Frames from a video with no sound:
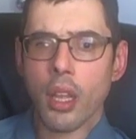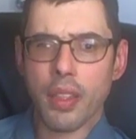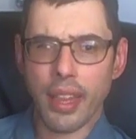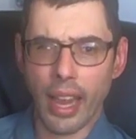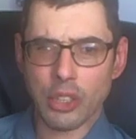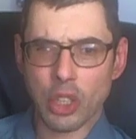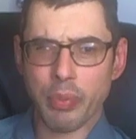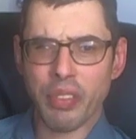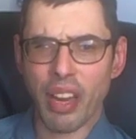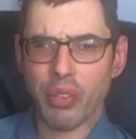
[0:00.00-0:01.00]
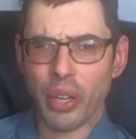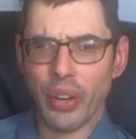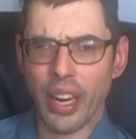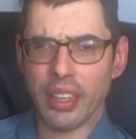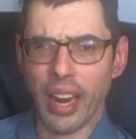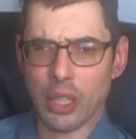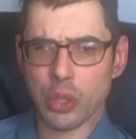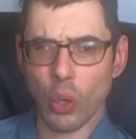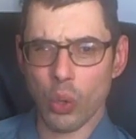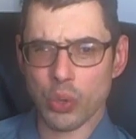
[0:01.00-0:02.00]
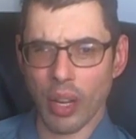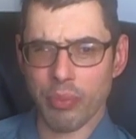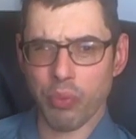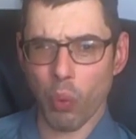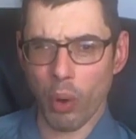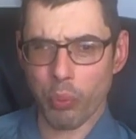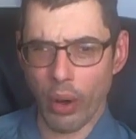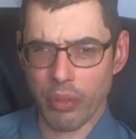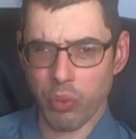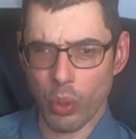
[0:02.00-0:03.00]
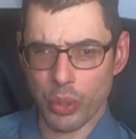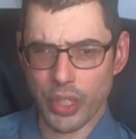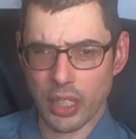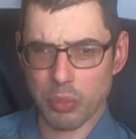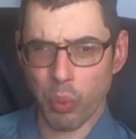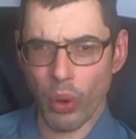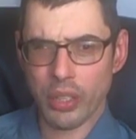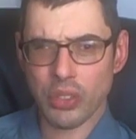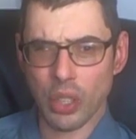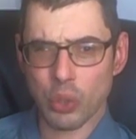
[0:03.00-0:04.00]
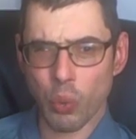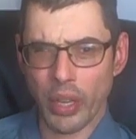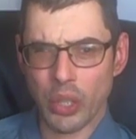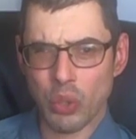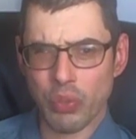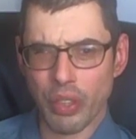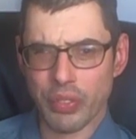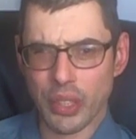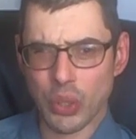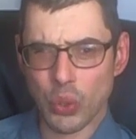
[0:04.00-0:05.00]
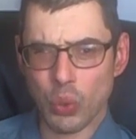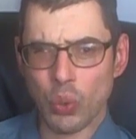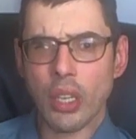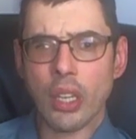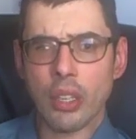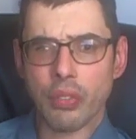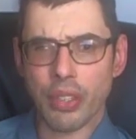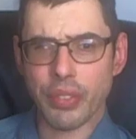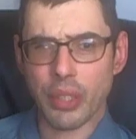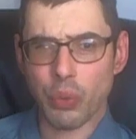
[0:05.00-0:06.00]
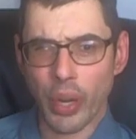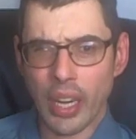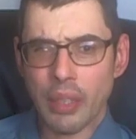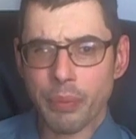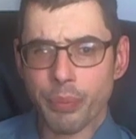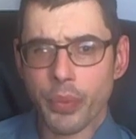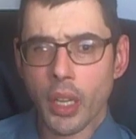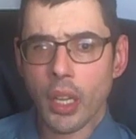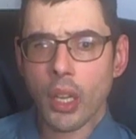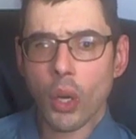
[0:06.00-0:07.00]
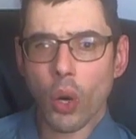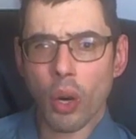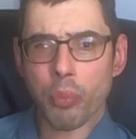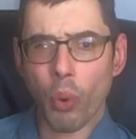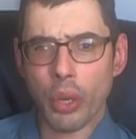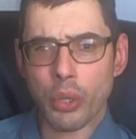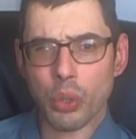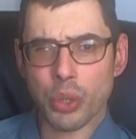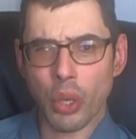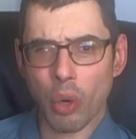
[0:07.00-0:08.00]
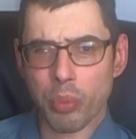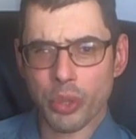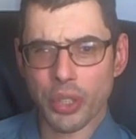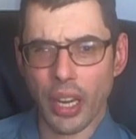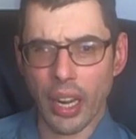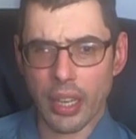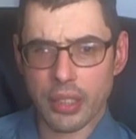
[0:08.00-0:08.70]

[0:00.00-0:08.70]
The S&P 500 index closed up 4.46 points to 2252.53, or 0.20%.